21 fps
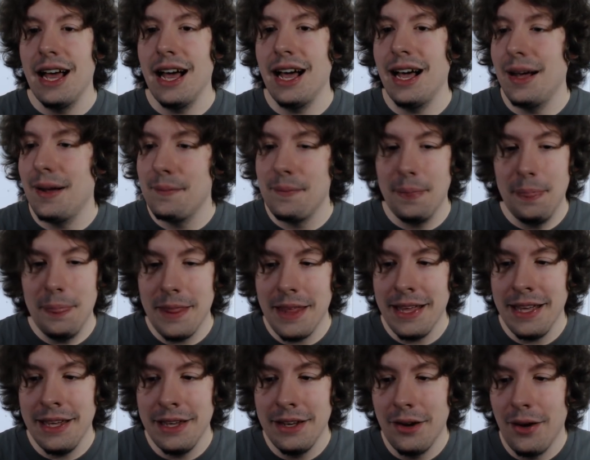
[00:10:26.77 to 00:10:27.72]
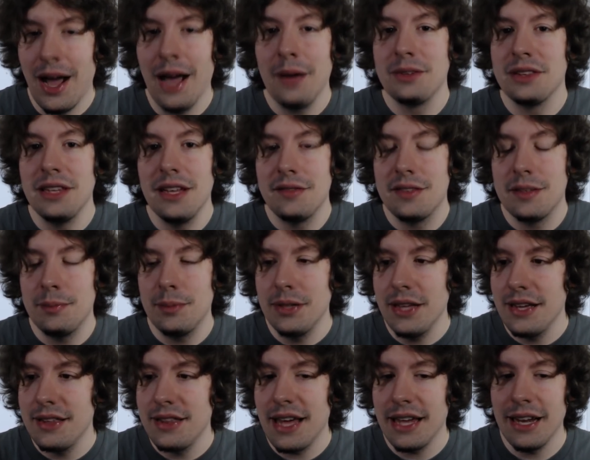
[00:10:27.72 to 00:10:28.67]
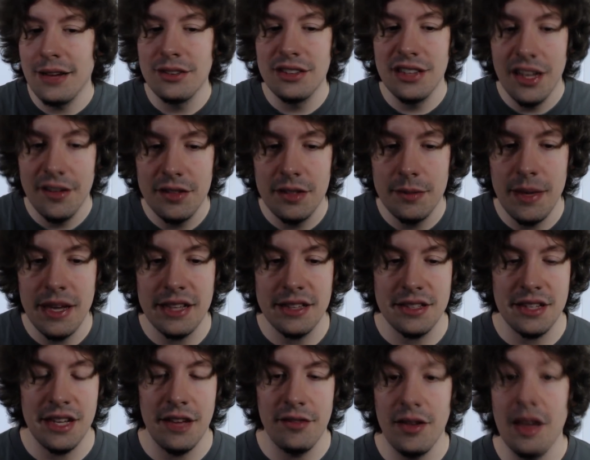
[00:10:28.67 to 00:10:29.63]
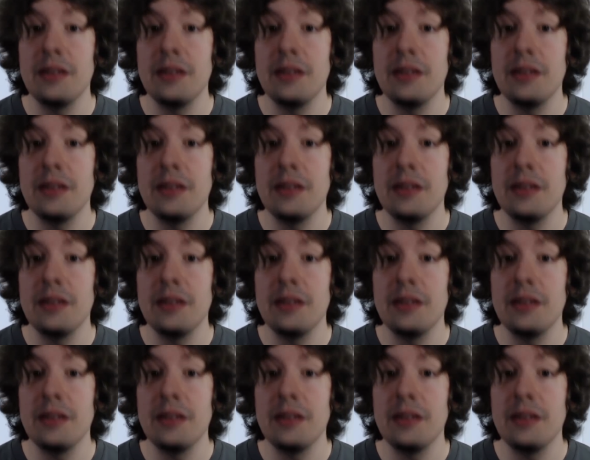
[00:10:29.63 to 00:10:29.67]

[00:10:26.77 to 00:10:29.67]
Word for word: Um, you know, I would love to play that. I would love to make stuff.